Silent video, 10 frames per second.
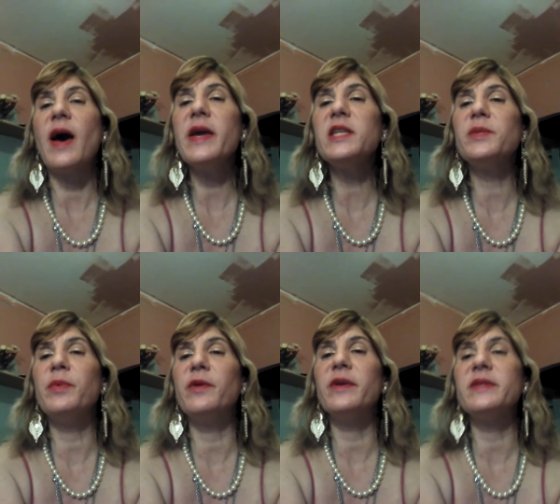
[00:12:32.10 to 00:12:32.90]
I
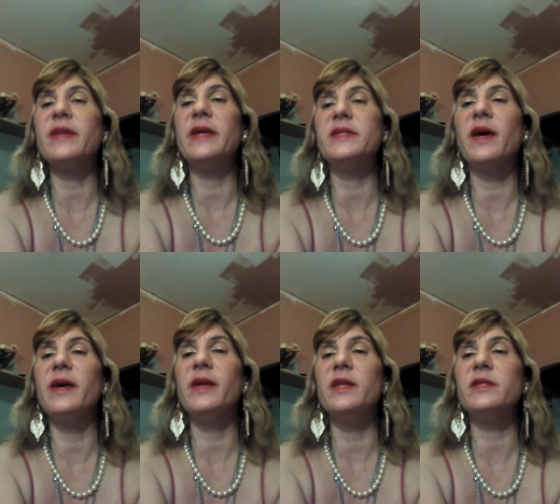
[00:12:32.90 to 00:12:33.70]
experienced
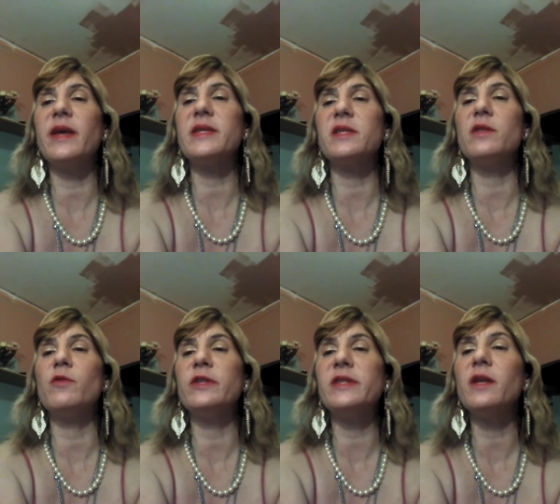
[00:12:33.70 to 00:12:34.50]
anxieties as the
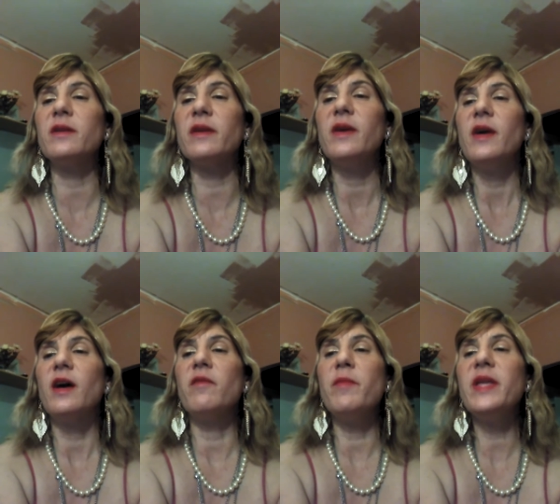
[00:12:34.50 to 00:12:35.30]
result
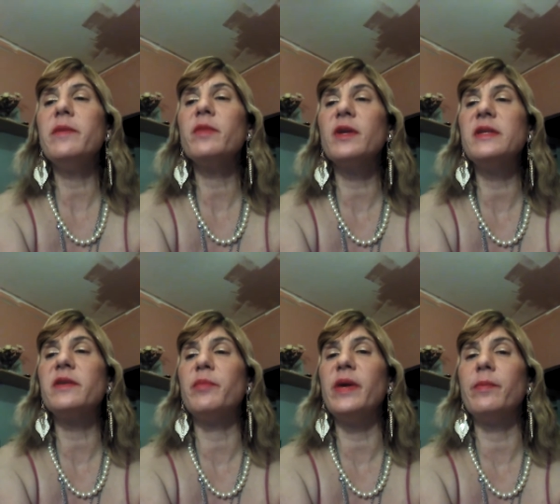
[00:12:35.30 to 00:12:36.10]
of many
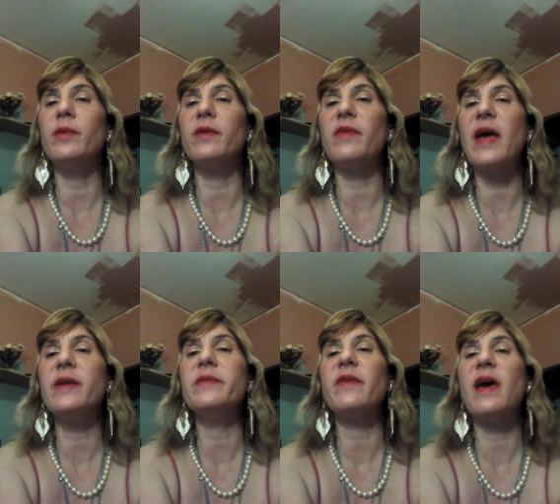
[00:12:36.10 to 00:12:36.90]
millions of people of
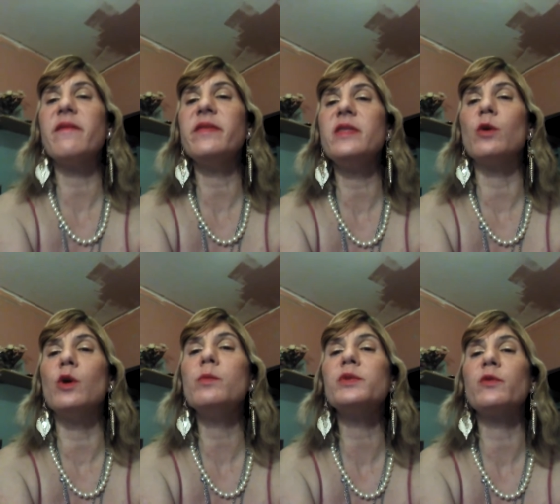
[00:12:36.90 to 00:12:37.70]
having their
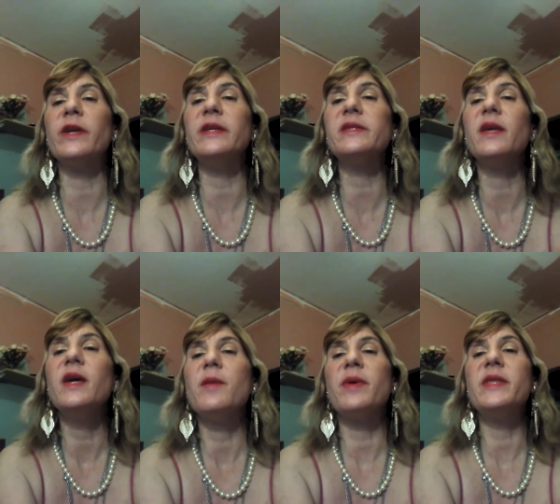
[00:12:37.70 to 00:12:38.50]
hopes raised
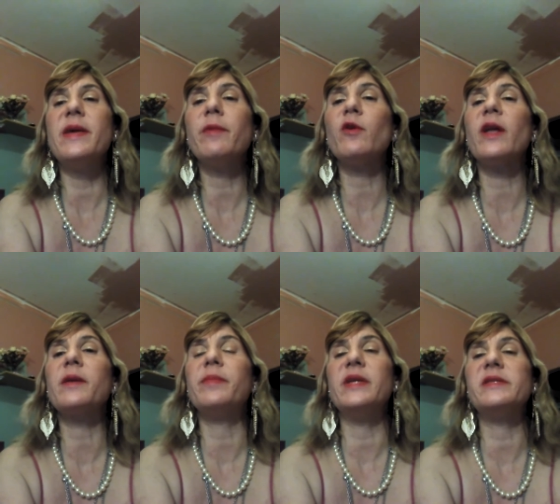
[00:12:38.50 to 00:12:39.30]
by the
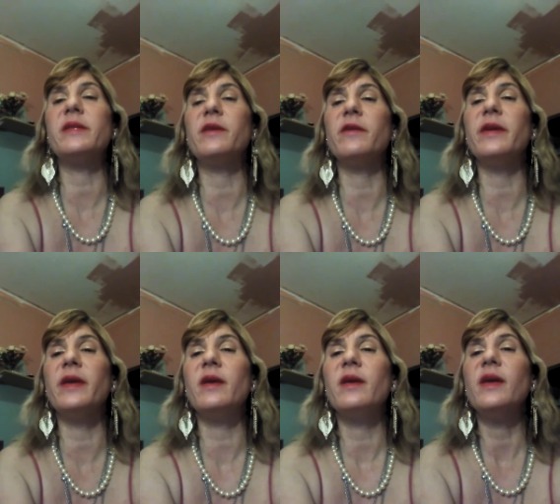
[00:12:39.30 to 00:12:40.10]
democratic peace
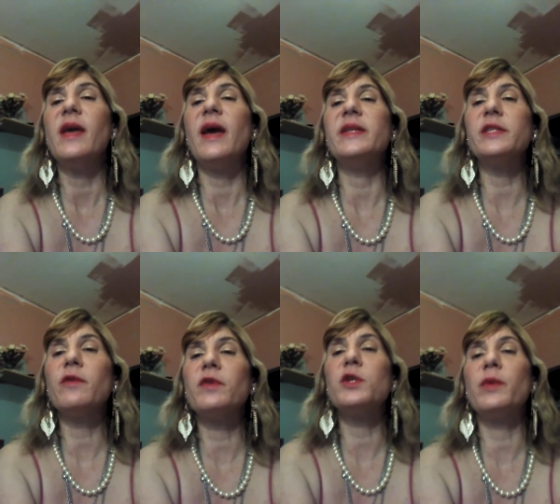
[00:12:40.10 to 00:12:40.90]
theory and
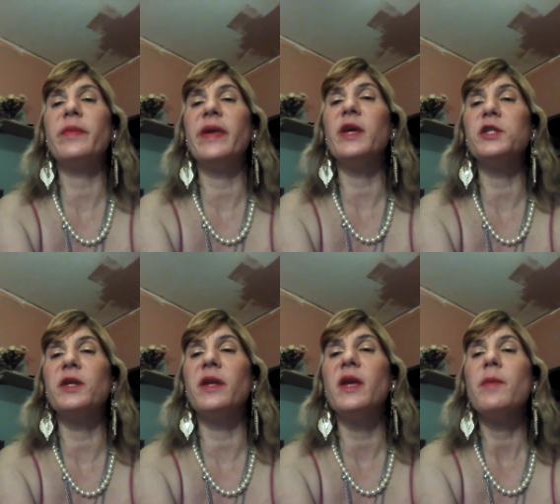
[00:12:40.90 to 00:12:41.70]

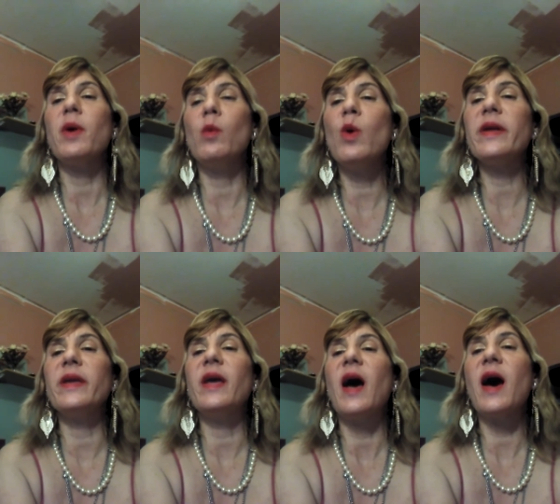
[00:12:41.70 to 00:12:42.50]
self-determination by what
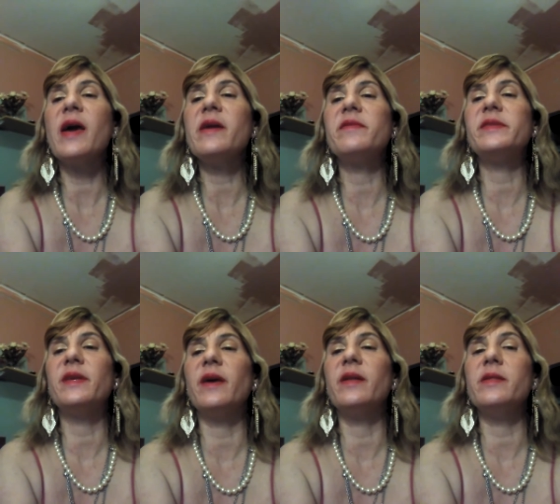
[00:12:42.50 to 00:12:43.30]
I have
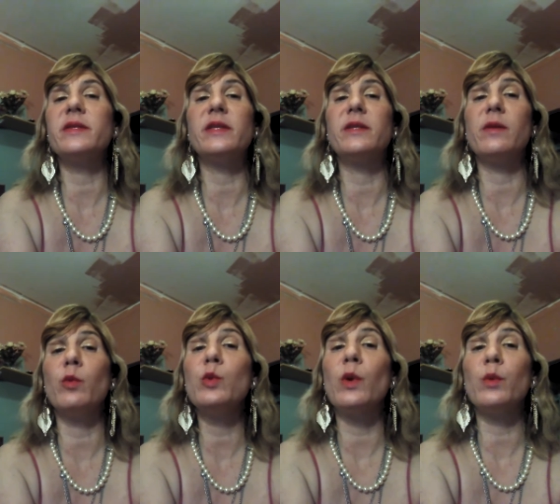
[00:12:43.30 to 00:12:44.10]
said, and this is in
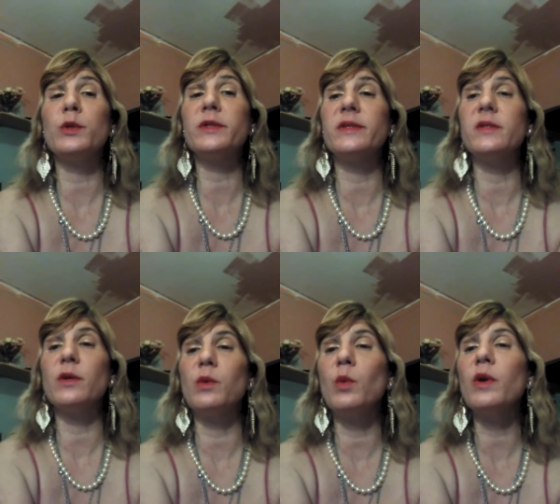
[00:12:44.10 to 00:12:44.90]
Woodrow Wilson's
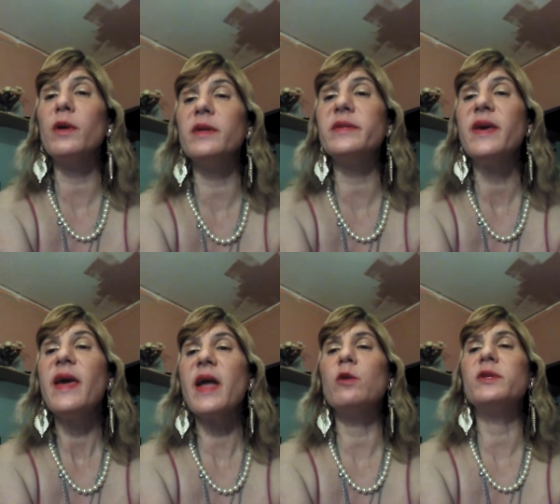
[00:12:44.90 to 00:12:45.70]
own words,
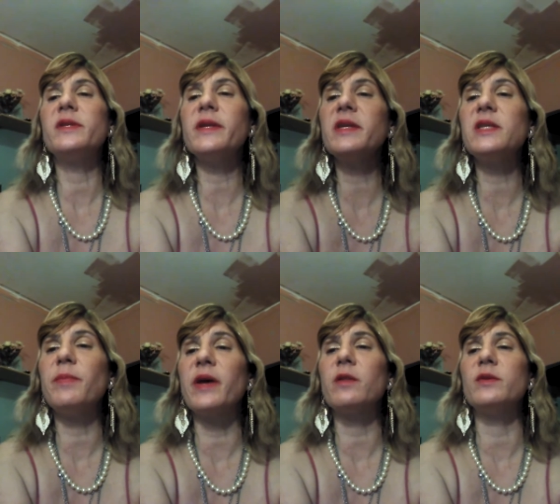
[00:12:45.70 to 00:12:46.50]
and who still
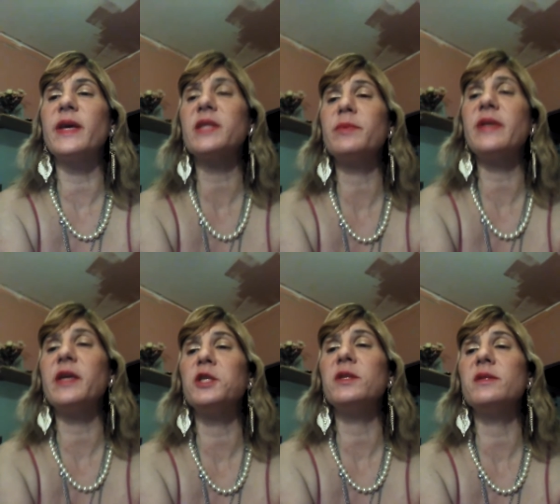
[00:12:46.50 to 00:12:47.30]
expect those
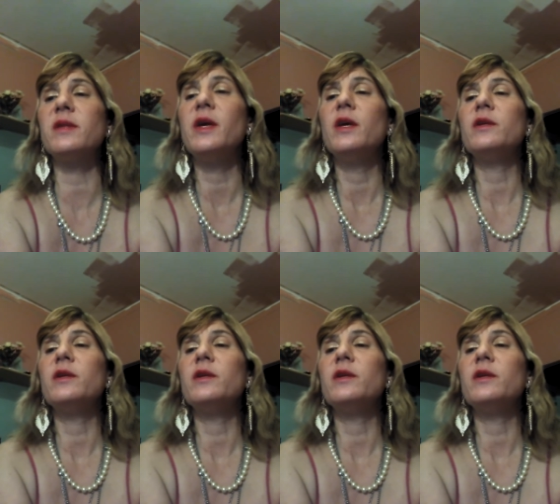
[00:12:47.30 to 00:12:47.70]
expectations